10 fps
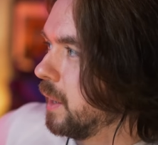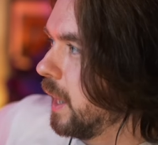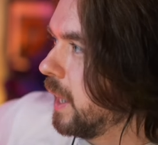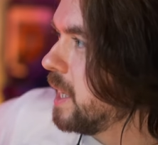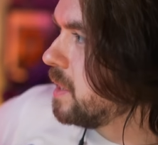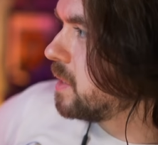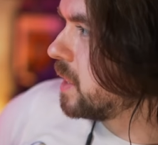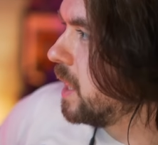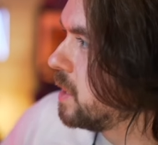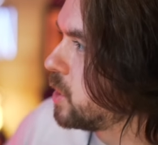And he's
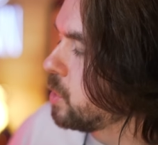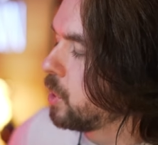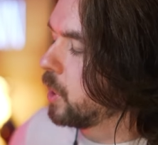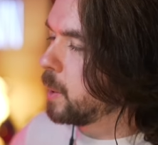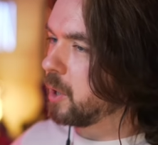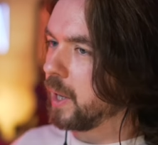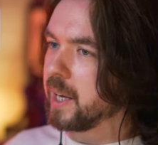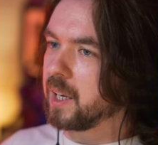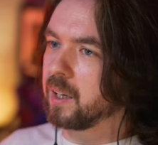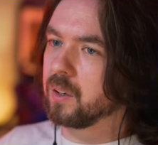so good about
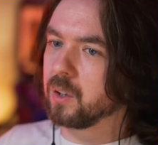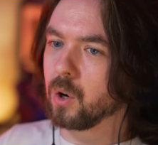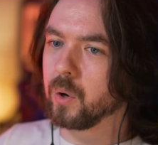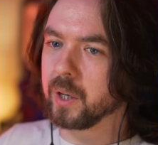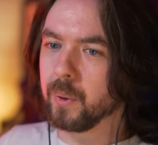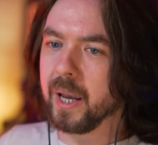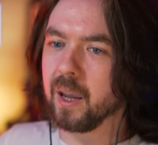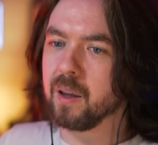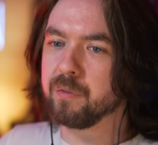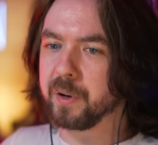like going
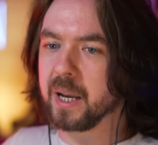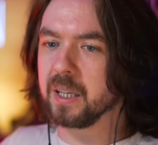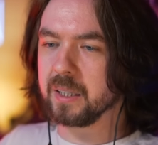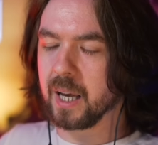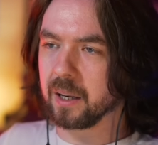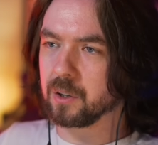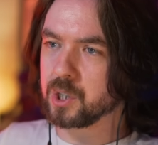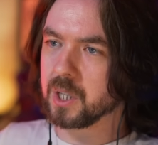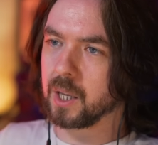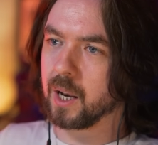away, finding that
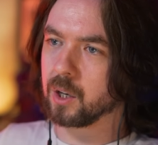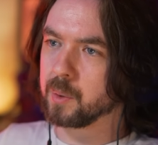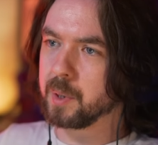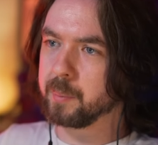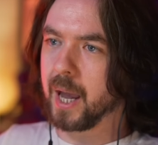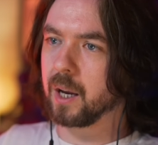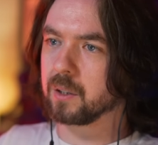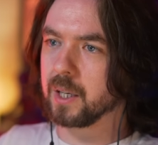energy again, coming back,